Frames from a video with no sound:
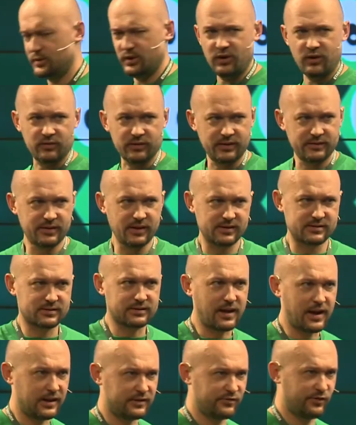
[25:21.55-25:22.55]
you know, that
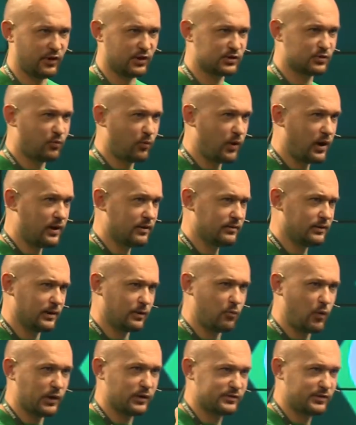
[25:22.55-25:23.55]
slide, first one, like
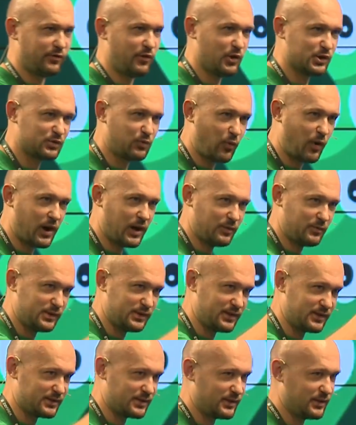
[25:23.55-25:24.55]
one is the first one with
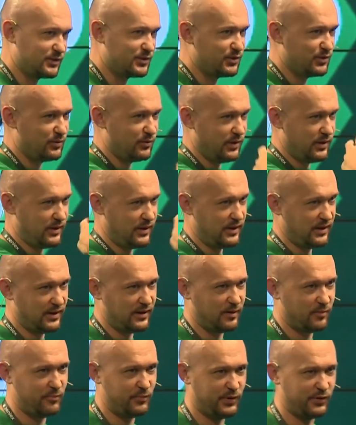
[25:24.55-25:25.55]
its true
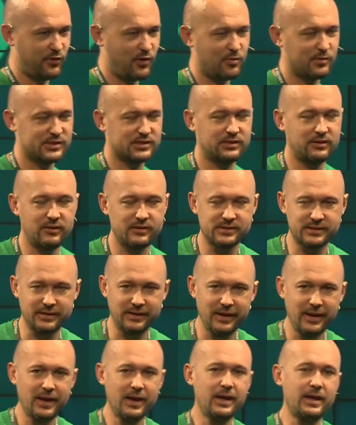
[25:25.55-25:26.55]
performance and everything.
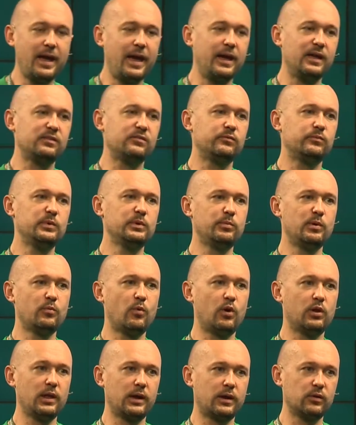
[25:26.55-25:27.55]
Yeah, it will be
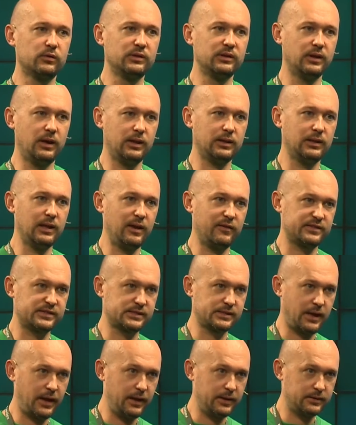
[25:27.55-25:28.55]
more like on a left
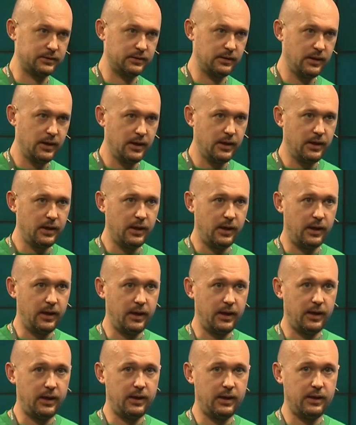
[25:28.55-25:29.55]
side.
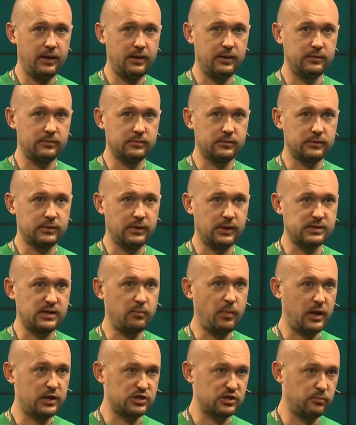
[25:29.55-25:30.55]
And as I
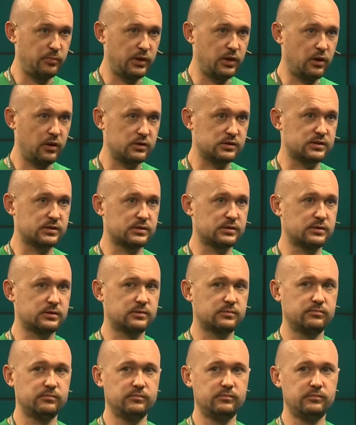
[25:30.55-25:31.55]
mentioned, because